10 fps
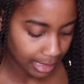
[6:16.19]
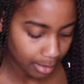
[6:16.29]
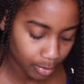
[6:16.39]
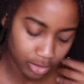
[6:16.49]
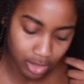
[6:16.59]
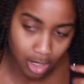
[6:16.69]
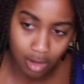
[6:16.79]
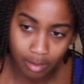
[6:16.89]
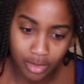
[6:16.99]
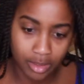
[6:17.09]
I would
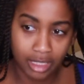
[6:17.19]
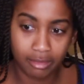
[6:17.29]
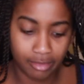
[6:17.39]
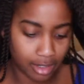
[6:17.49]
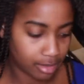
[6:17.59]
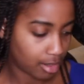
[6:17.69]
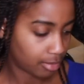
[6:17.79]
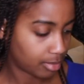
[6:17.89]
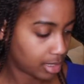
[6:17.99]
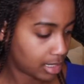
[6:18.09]
go, I'm sure I can find
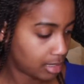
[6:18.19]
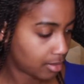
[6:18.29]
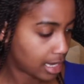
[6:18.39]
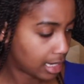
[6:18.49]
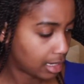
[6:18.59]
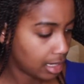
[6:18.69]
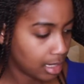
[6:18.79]
another one anyway,